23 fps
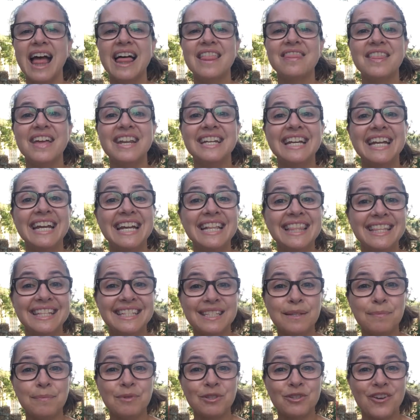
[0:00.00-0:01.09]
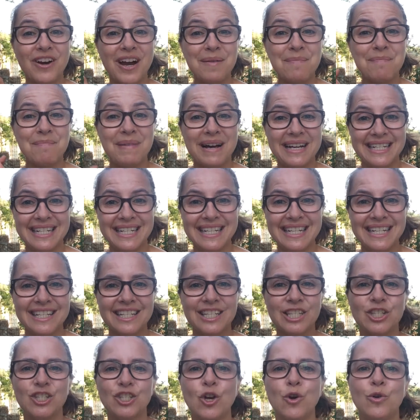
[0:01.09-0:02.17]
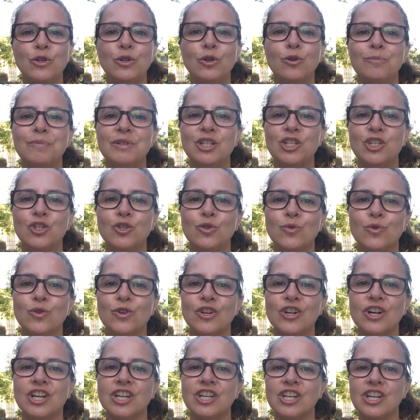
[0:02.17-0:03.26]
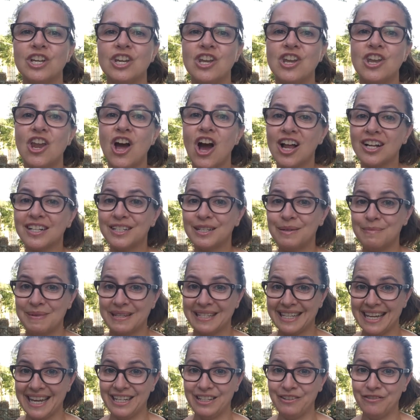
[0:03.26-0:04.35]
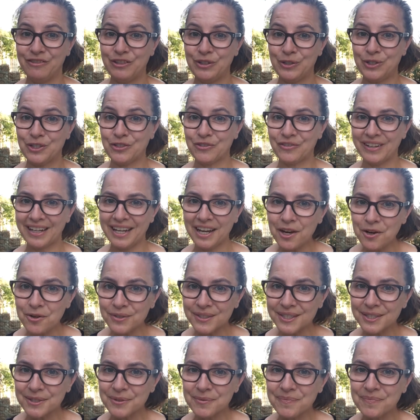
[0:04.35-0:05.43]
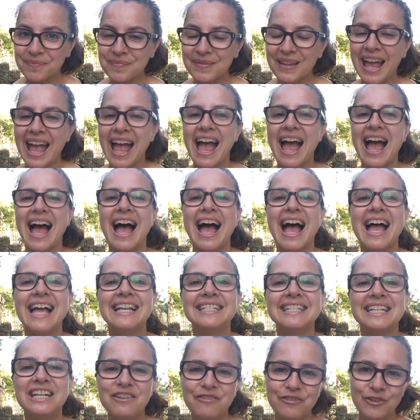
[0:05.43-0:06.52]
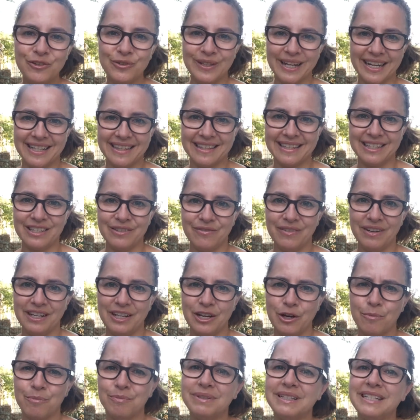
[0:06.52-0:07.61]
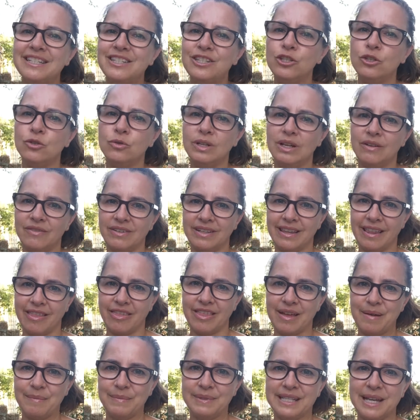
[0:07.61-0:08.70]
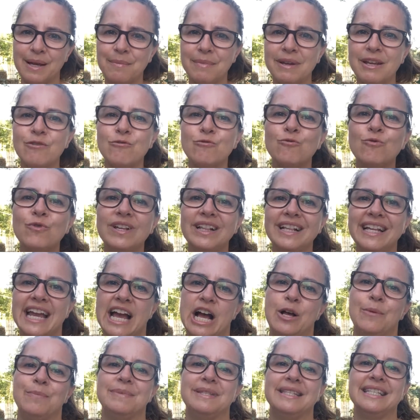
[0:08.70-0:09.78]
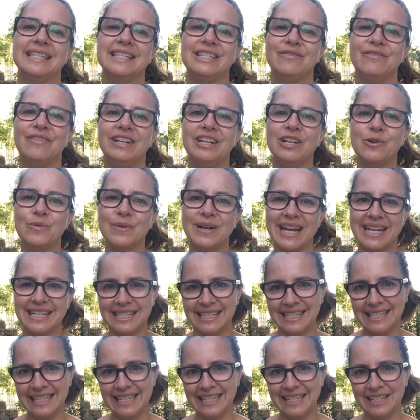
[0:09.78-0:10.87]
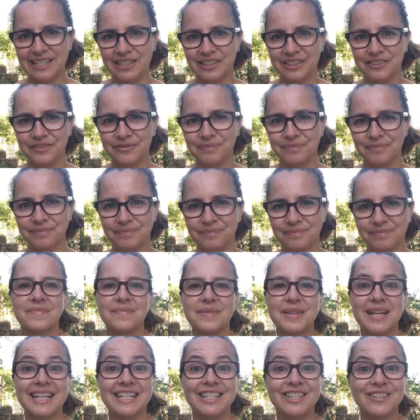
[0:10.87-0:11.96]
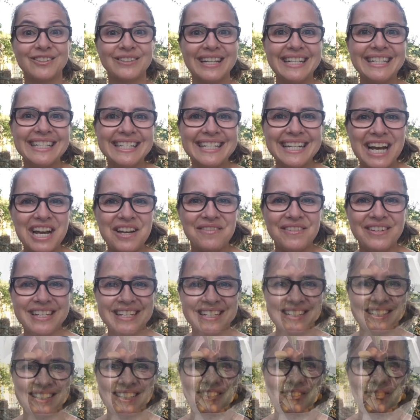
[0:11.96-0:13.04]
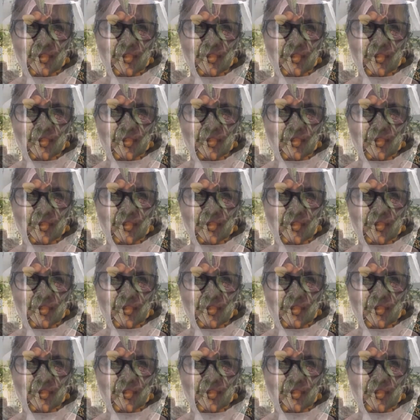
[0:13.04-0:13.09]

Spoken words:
Then hit the subscribe button so you'll be sure not to miss any future videos. And if you like this video, please do give it the thumbs up. It really helps this video get seen. So let's dive in.